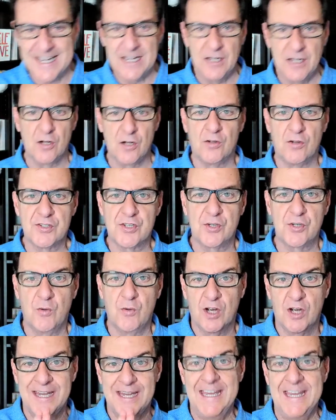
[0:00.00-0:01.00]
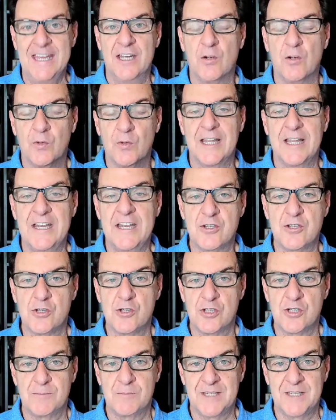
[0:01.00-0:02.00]
singles who are in a
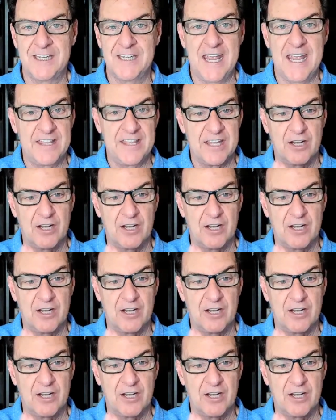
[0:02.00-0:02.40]
relationship today